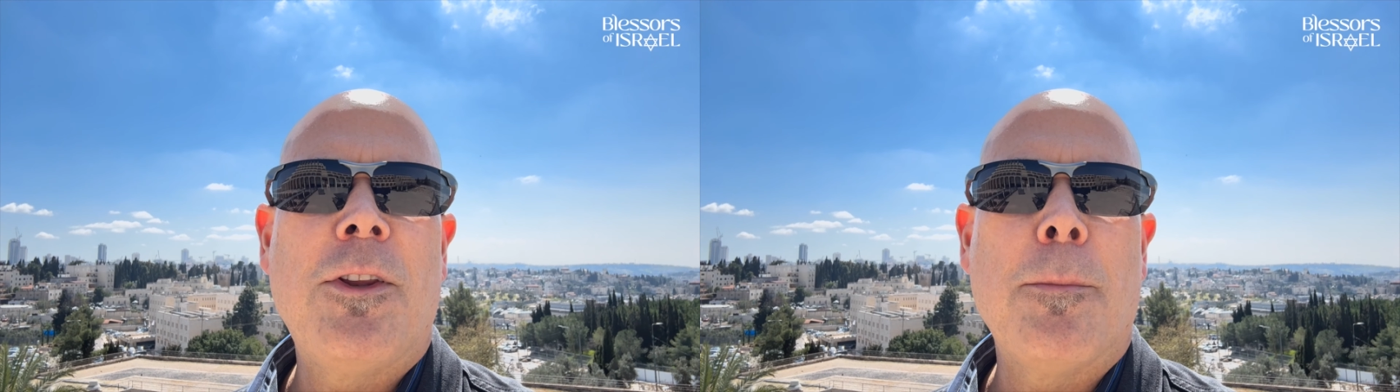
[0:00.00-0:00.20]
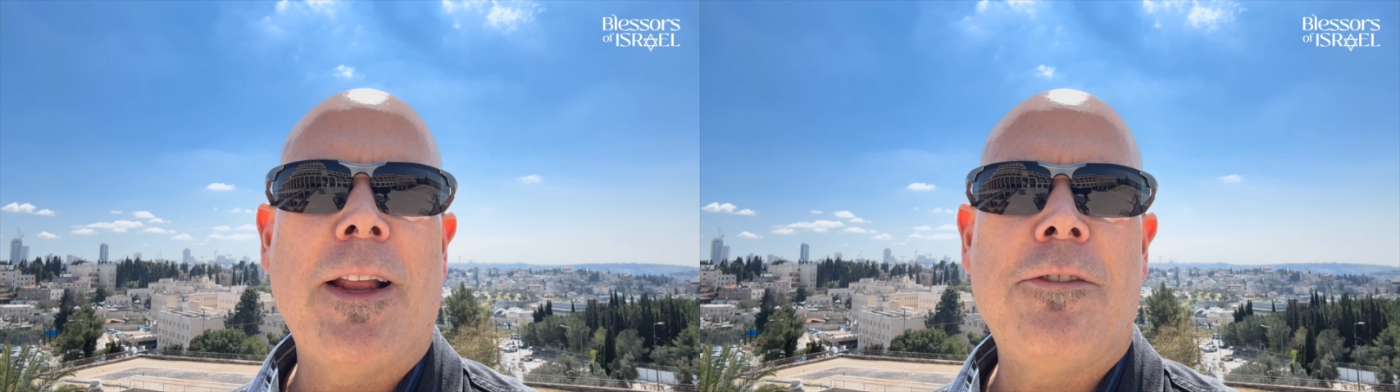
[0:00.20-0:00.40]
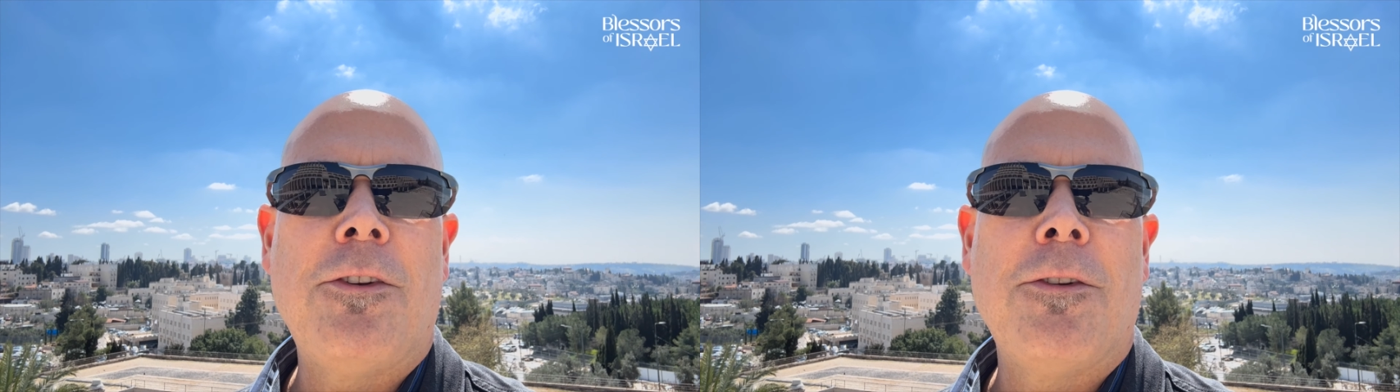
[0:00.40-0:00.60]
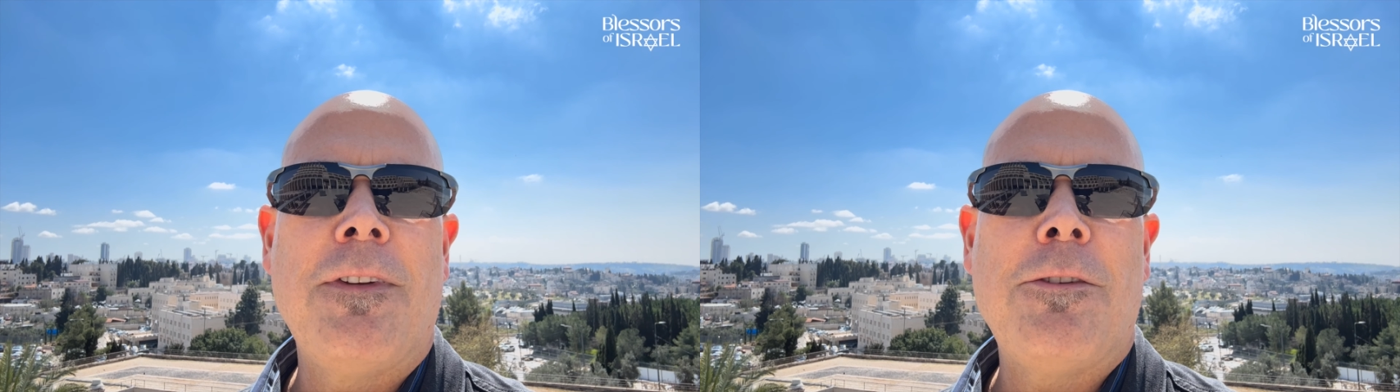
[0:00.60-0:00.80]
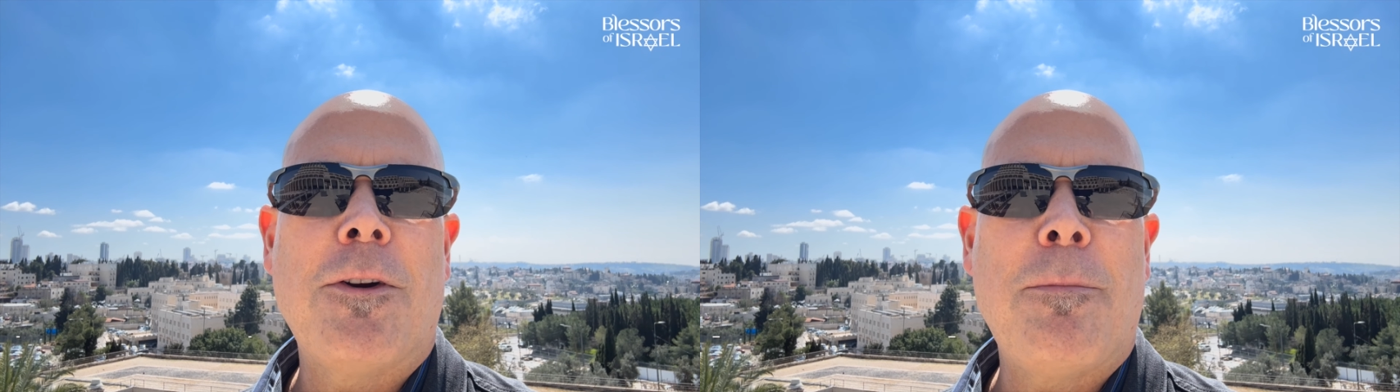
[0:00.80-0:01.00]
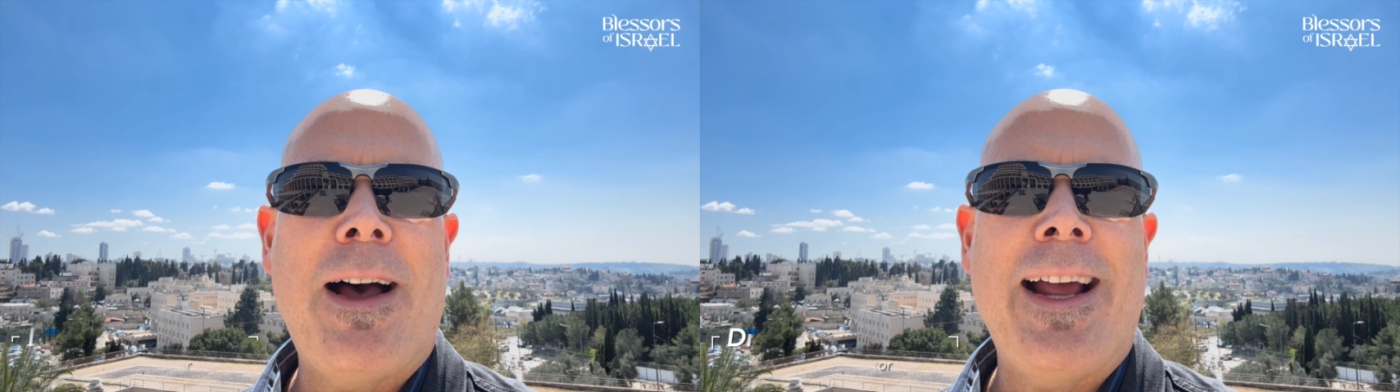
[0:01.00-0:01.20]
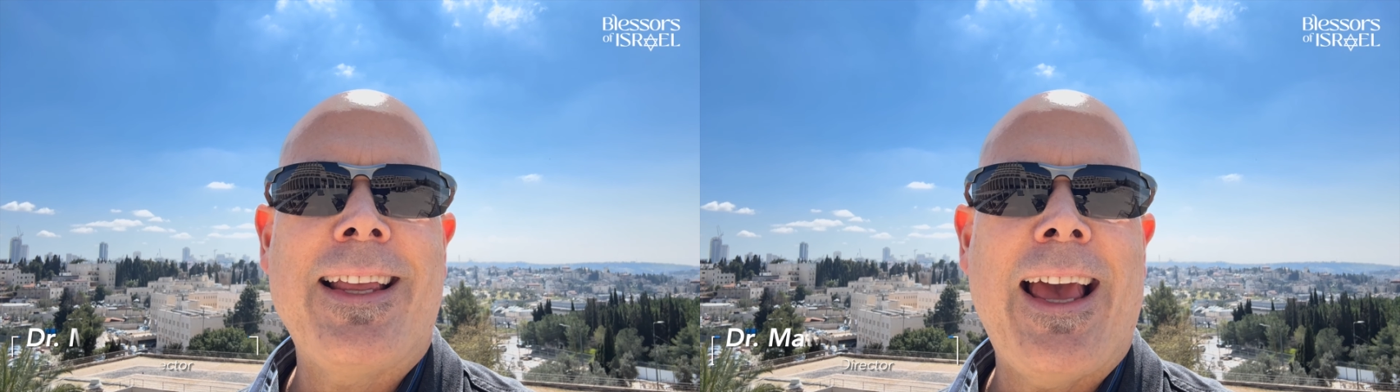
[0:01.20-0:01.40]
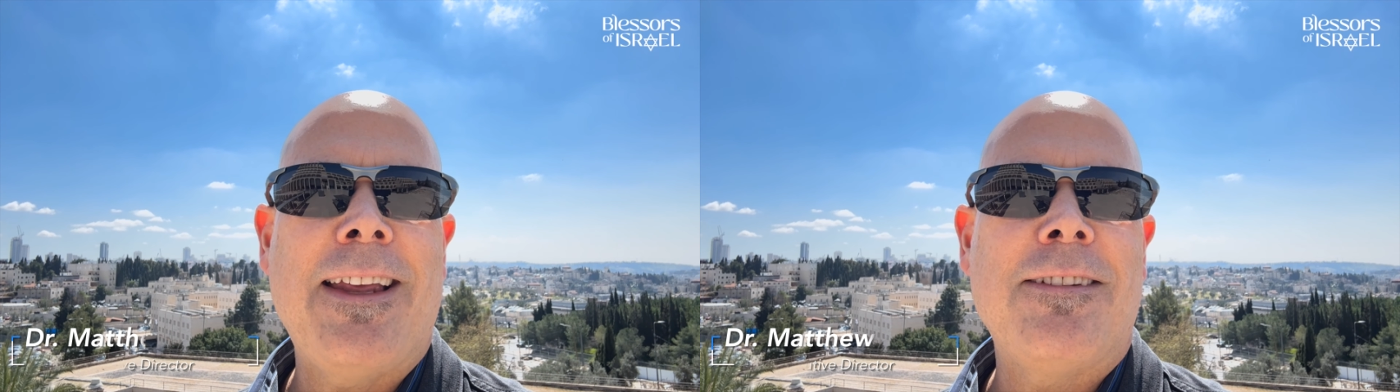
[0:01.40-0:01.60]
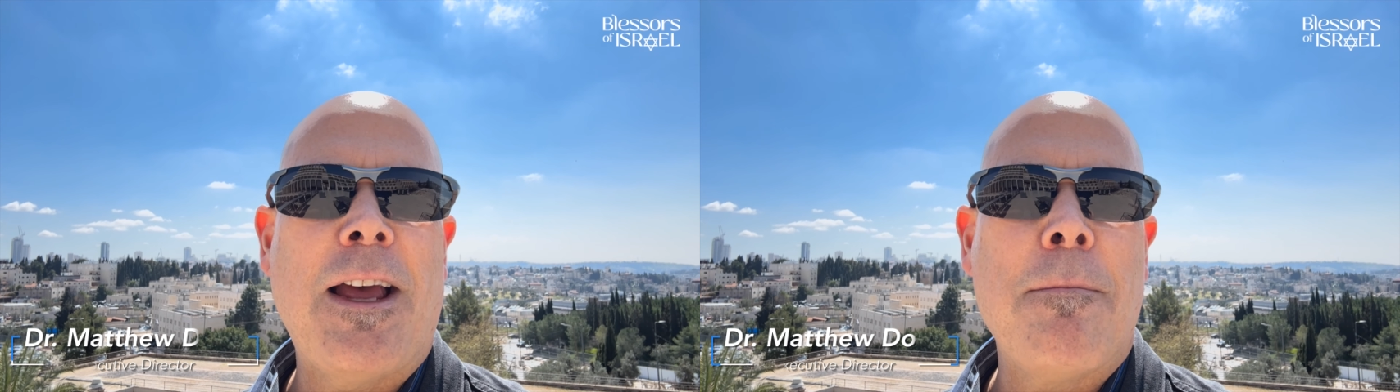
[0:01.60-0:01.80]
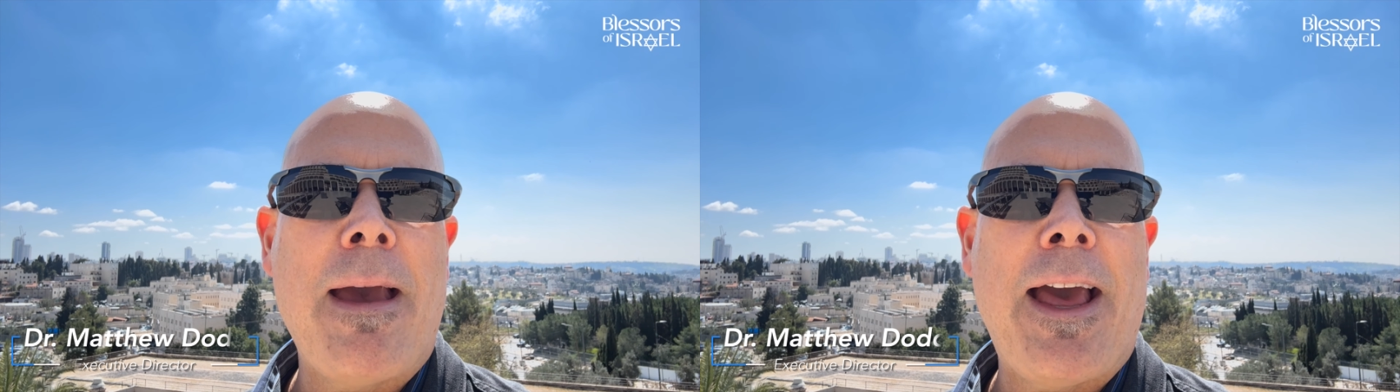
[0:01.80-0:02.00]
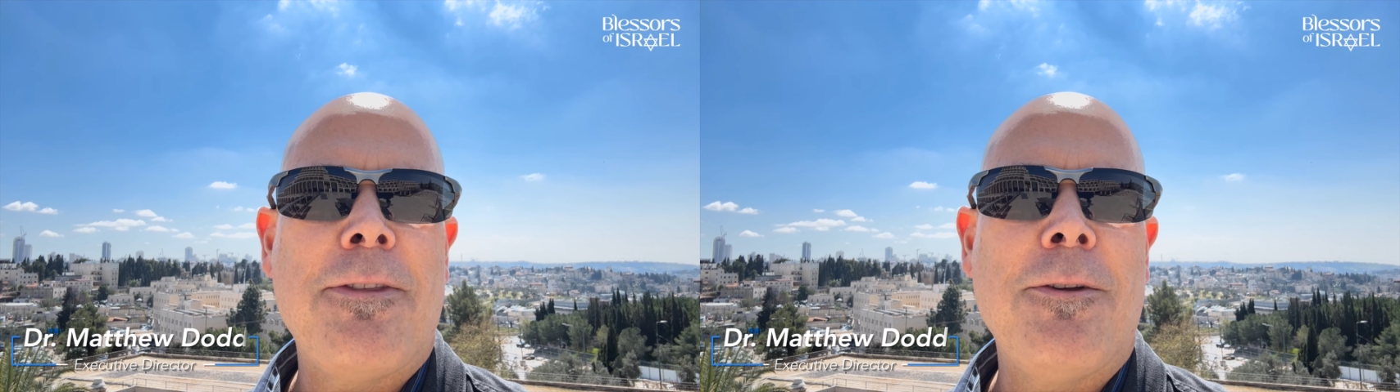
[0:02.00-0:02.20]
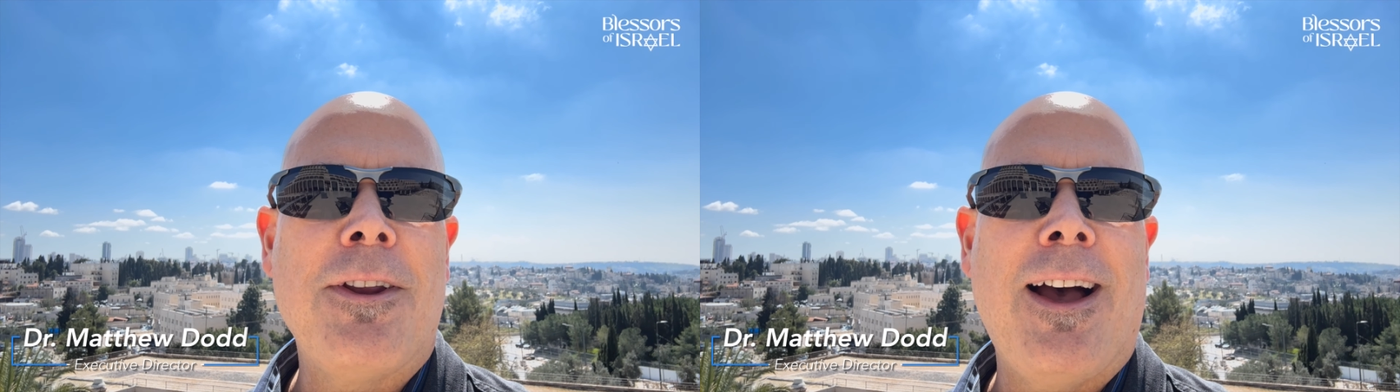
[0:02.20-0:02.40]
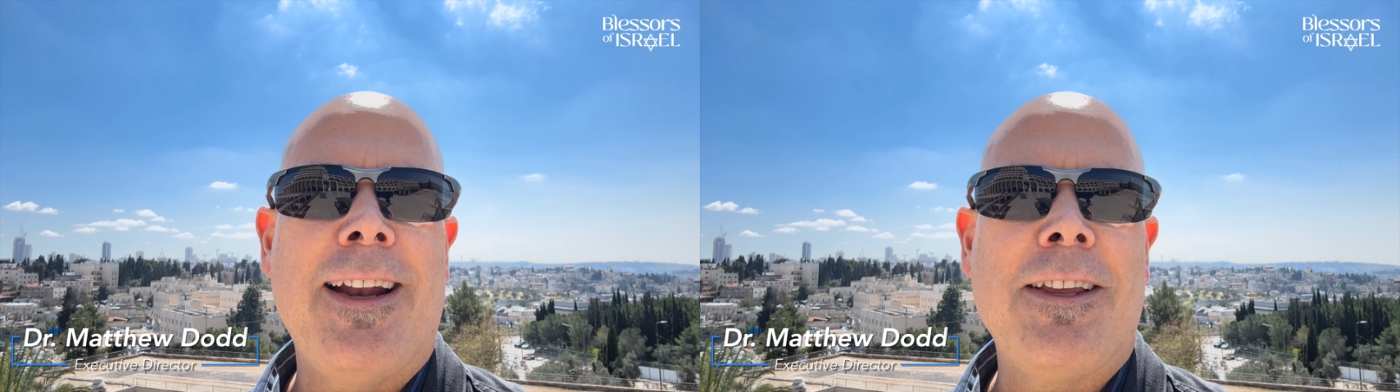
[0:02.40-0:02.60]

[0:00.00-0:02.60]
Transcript: the Blessors of Israel Podcast. I'm Matthew Dodd,